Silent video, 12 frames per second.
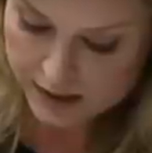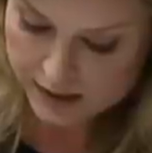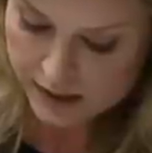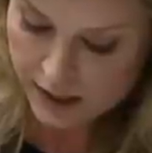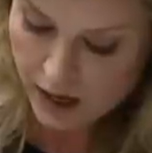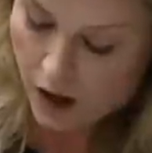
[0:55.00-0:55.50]

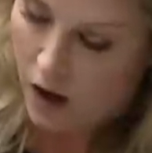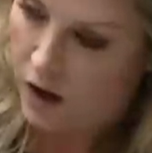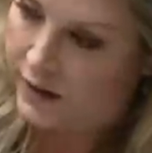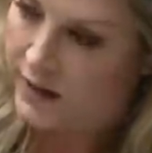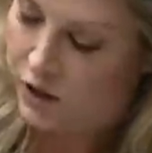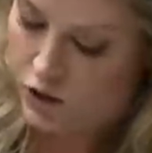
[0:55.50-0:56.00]
did.
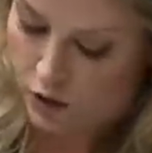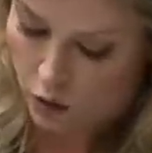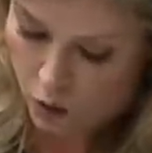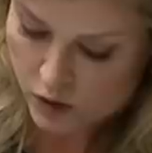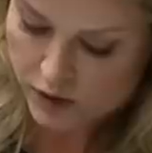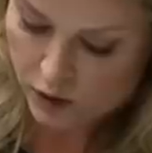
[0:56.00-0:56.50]
Our National
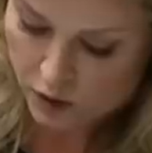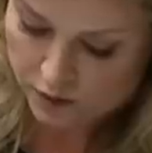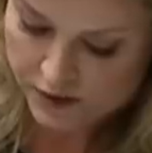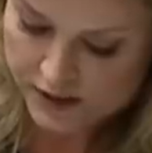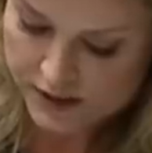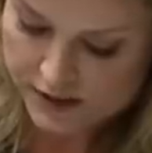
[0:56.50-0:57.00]
Audit
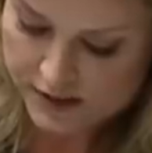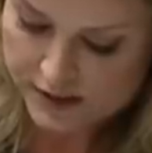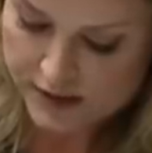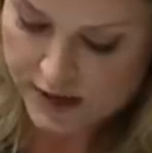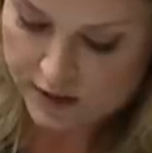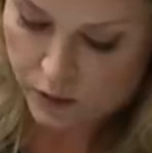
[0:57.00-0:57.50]
Office didn't
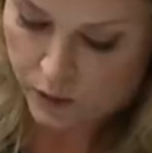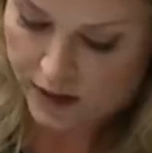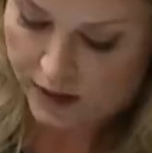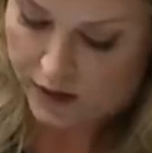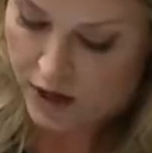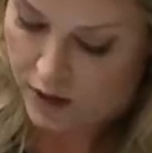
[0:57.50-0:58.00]
say that we
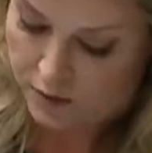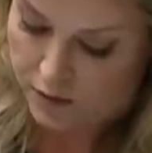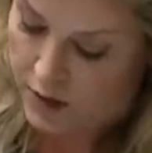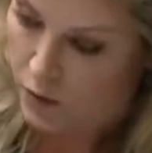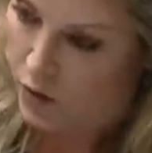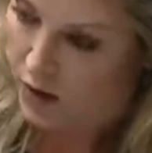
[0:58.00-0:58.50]
had no
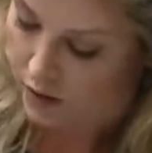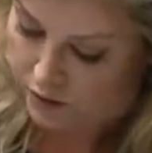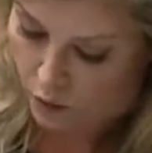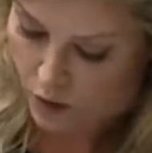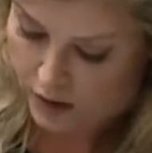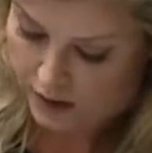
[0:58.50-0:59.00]
framework
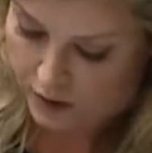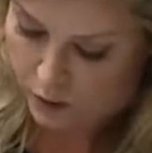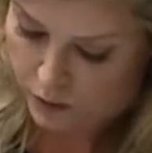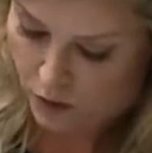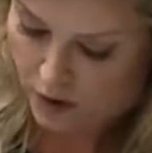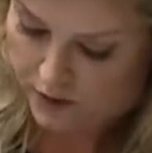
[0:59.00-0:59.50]
for working
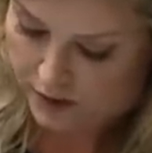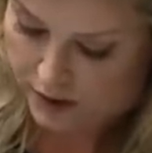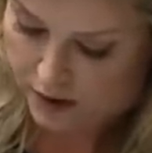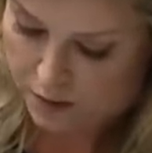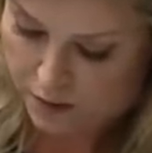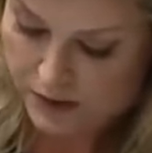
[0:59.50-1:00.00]
with private
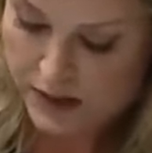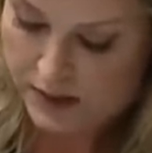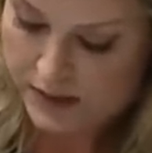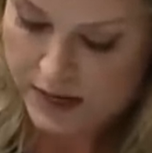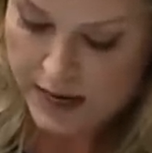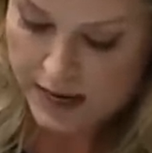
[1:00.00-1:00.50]

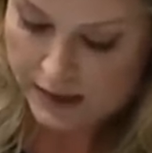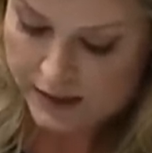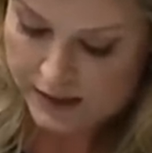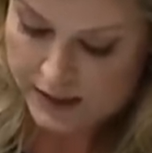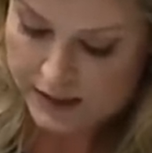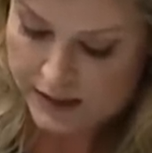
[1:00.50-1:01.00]
companies and
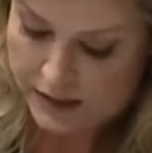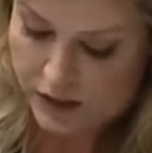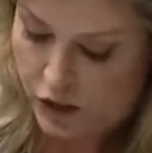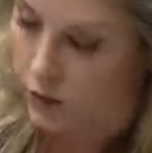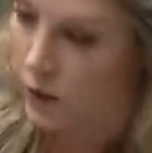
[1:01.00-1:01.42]
indeed needed